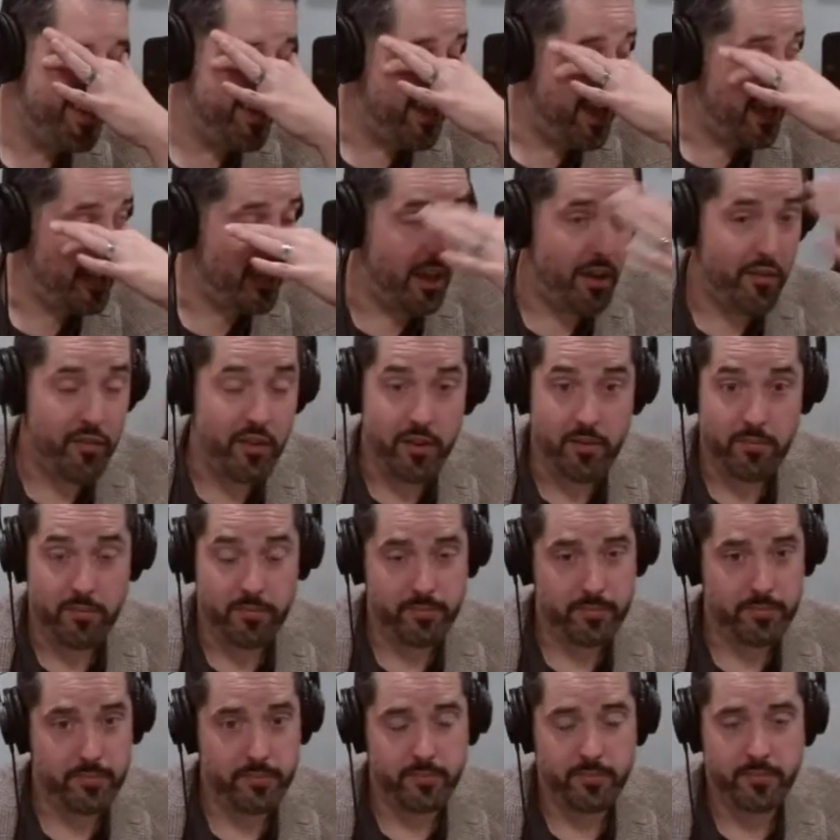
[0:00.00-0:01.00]
I love it.
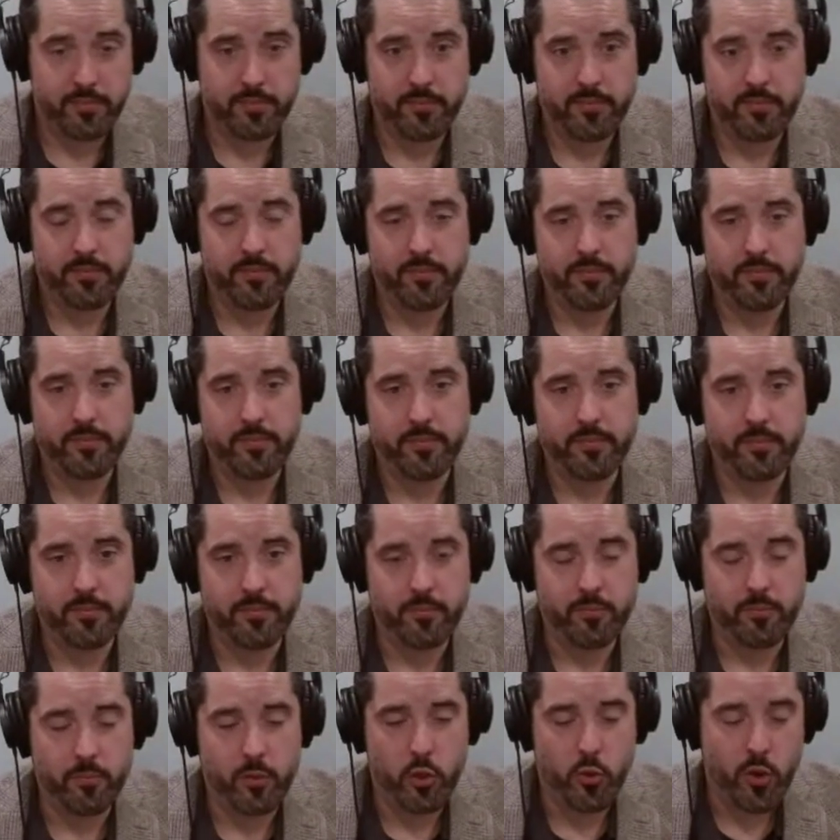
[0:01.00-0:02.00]

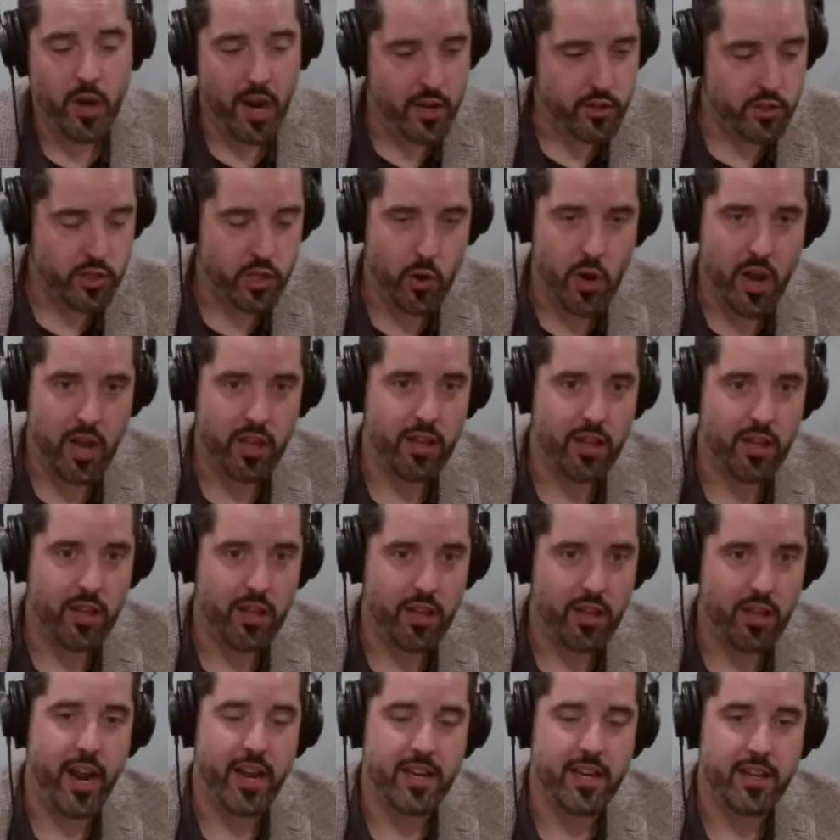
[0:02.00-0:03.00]
You guys know I
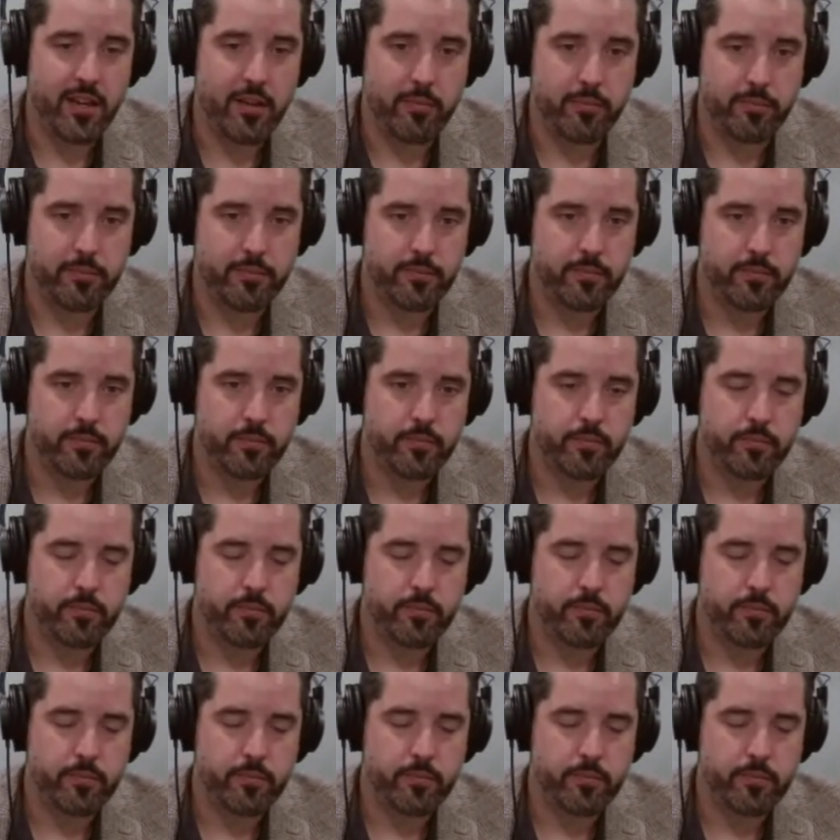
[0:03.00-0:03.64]
love that idea.